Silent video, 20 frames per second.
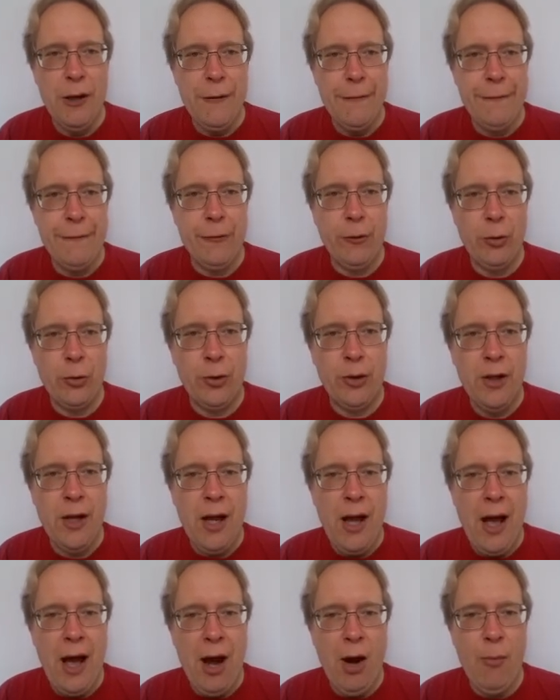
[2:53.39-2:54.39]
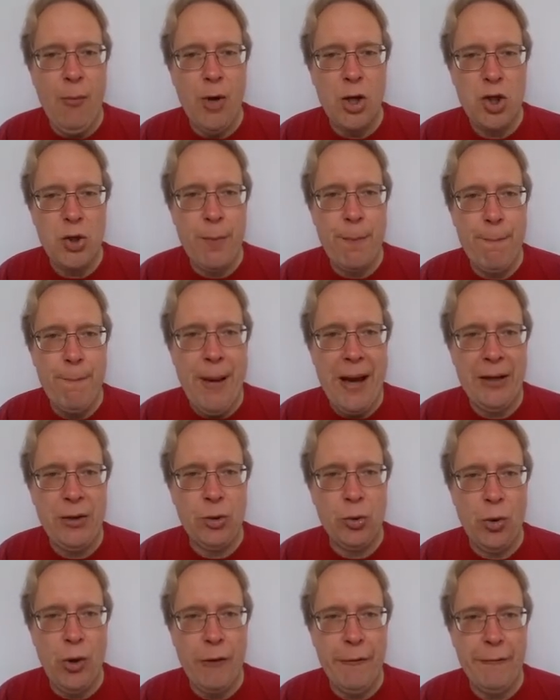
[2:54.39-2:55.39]
for how much
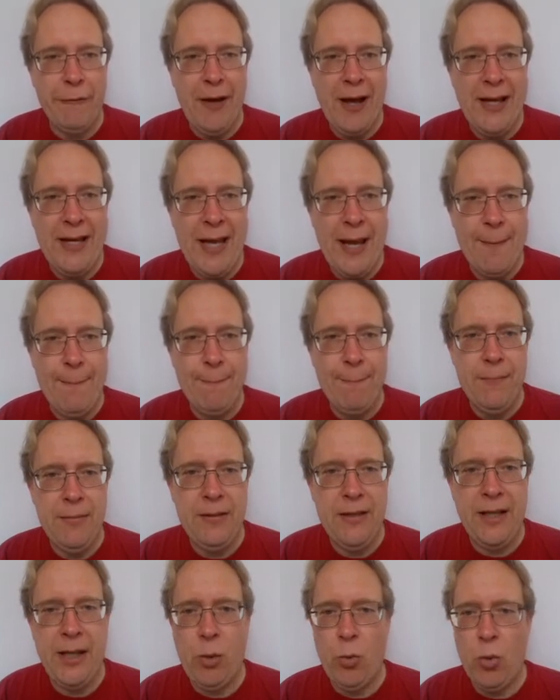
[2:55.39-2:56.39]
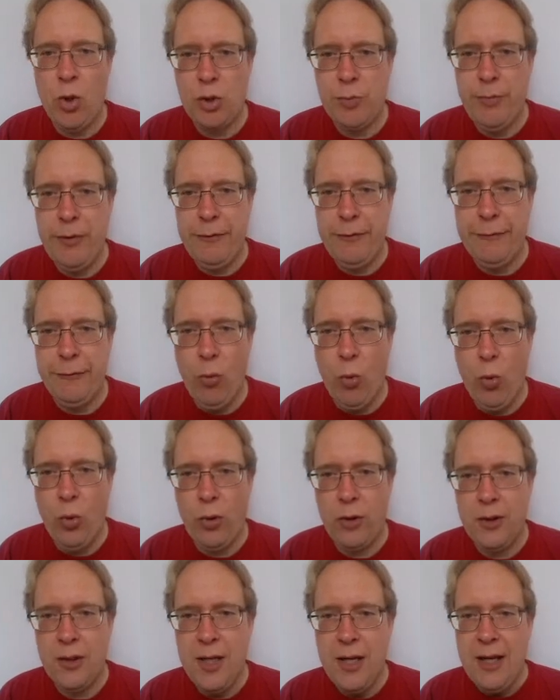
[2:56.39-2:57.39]
better off I am than I was before.